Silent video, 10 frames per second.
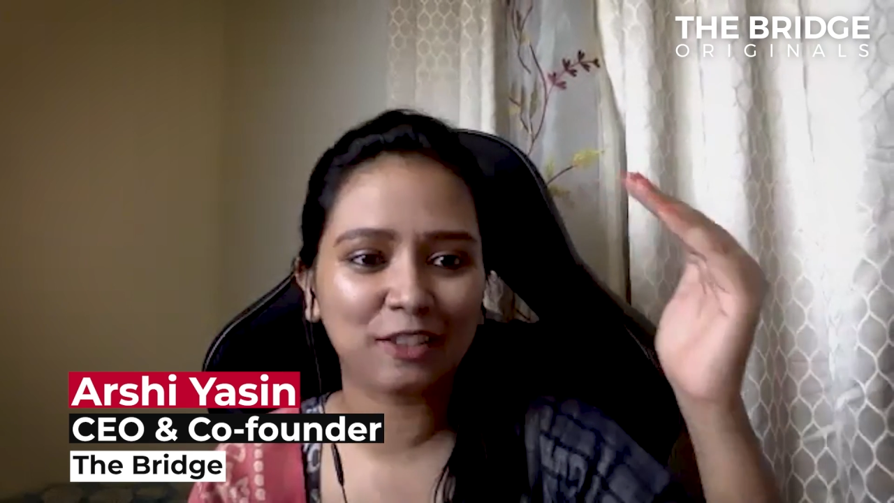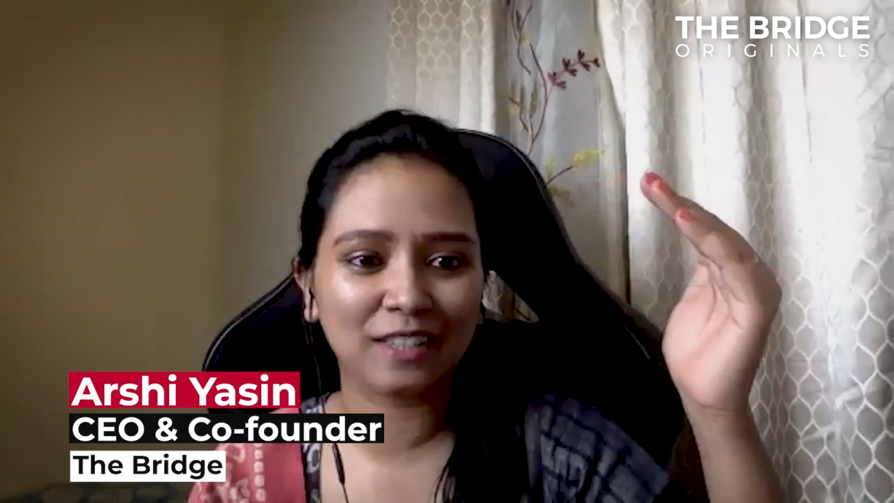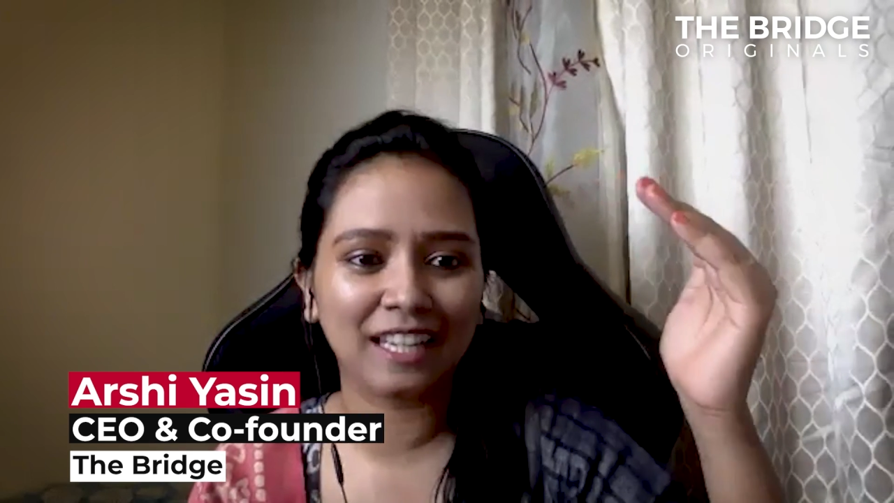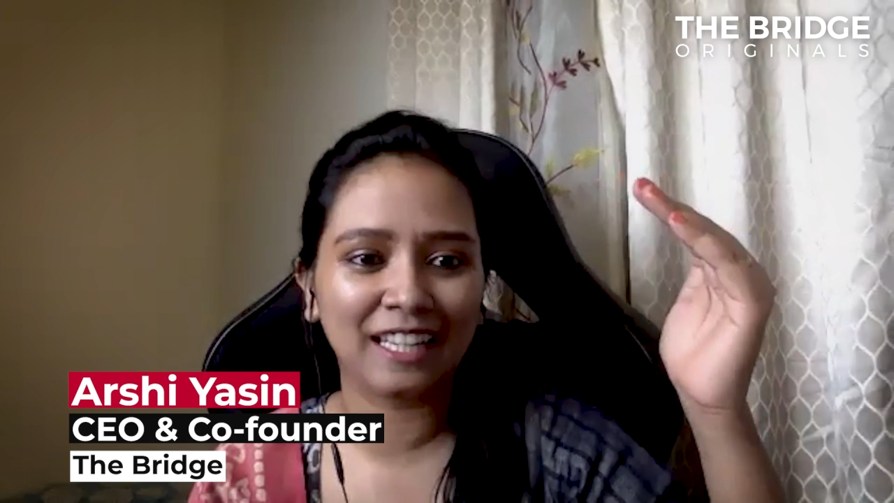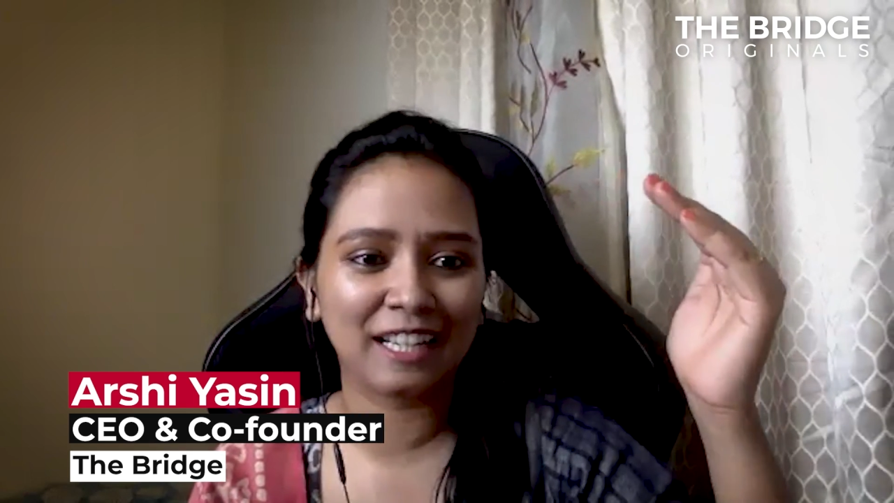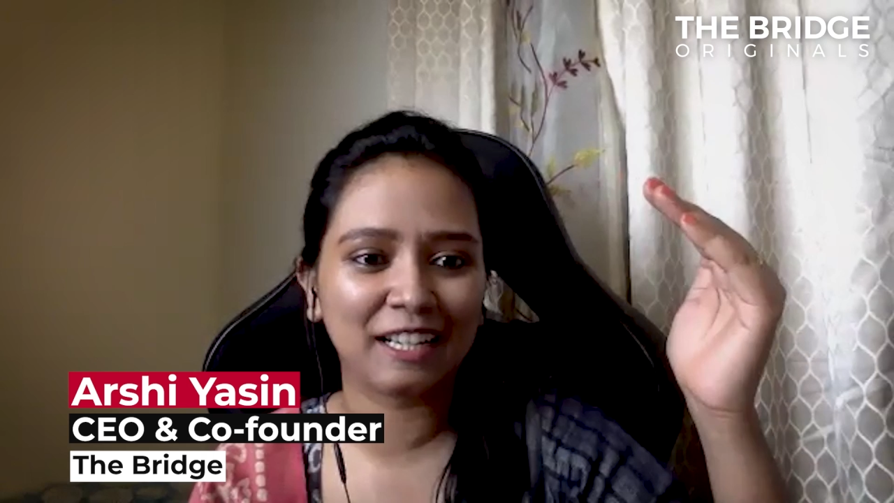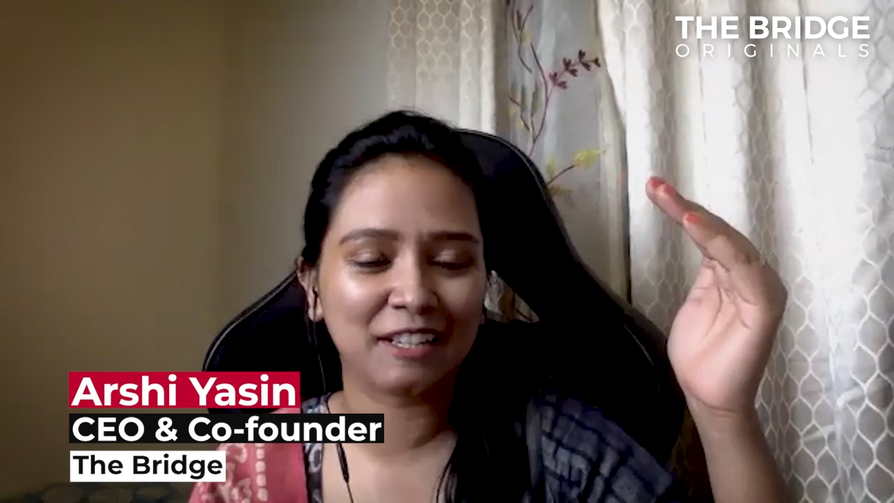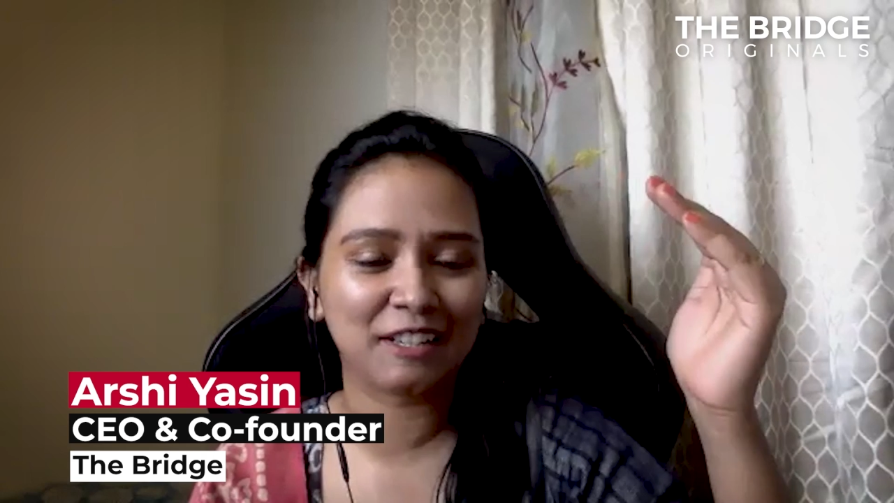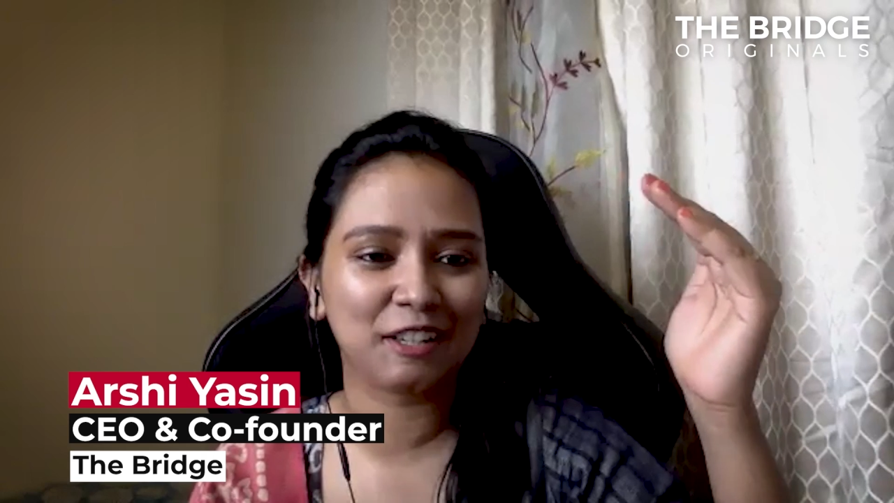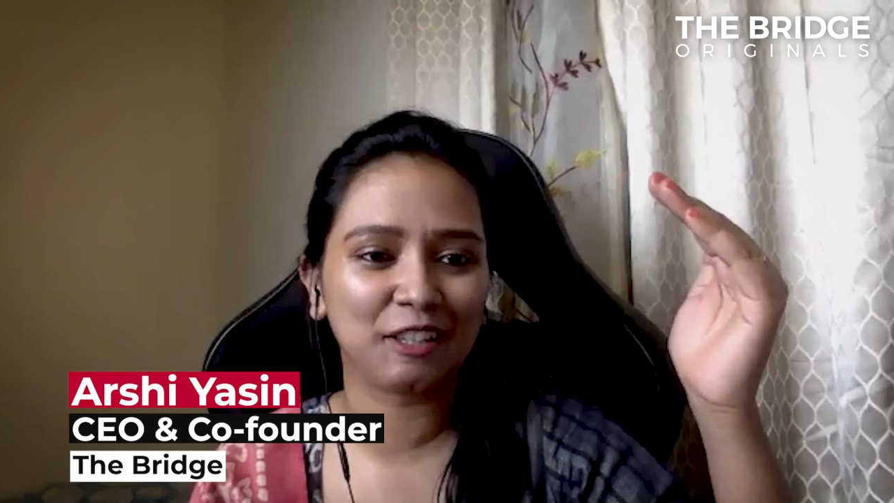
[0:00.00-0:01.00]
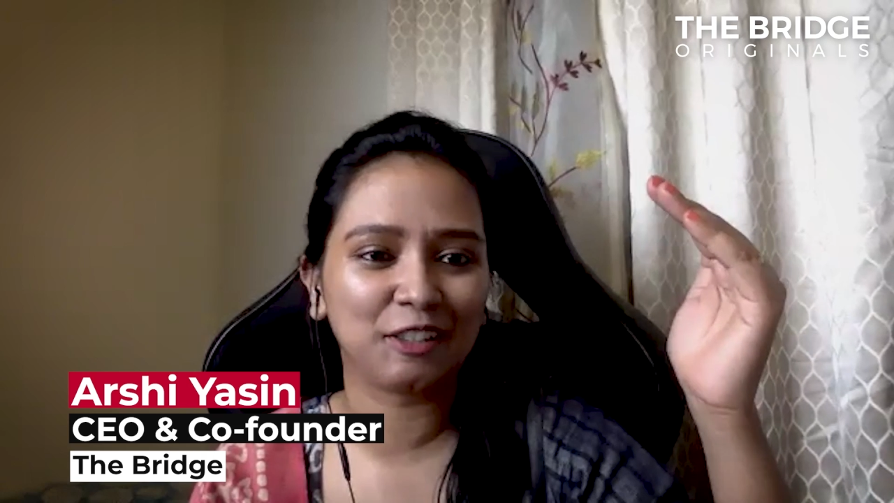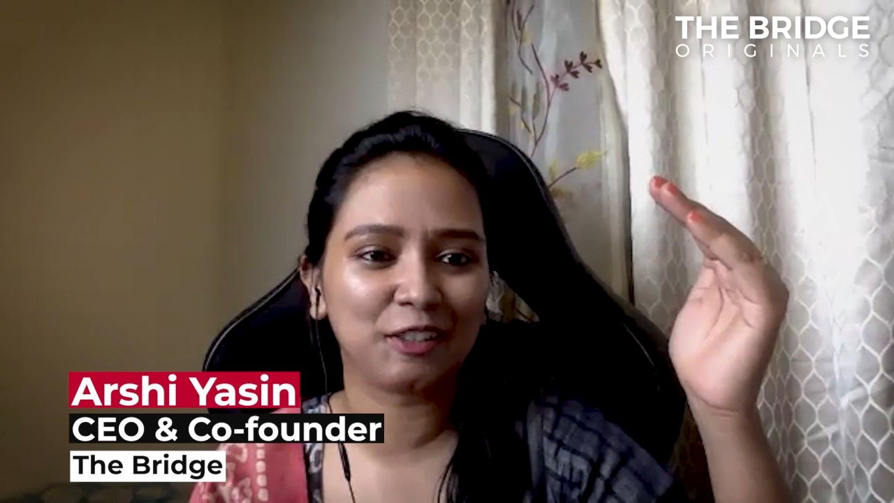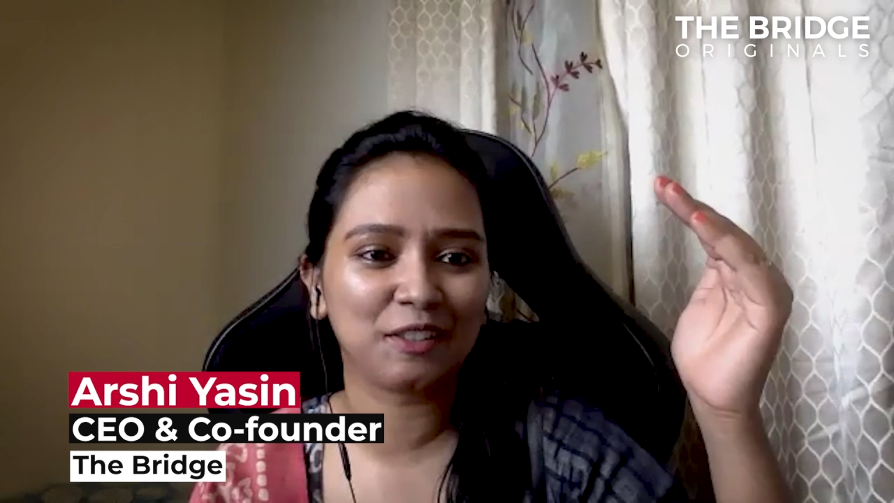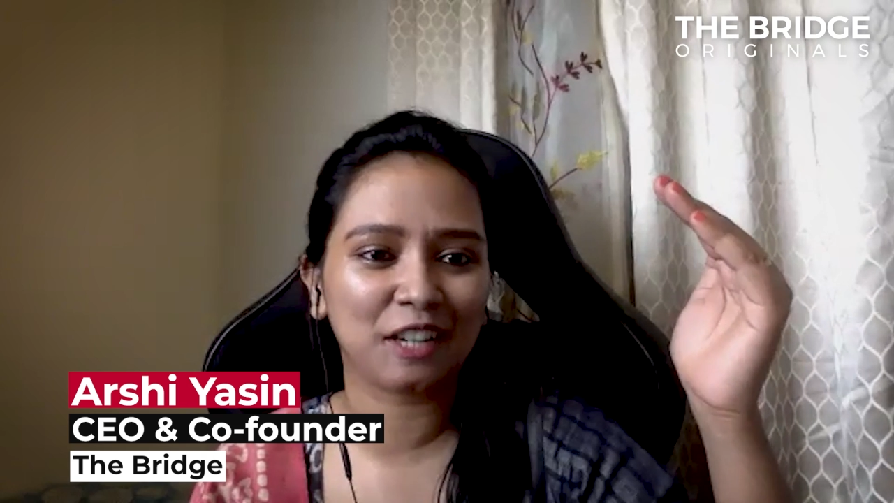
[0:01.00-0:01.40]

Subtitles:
today in our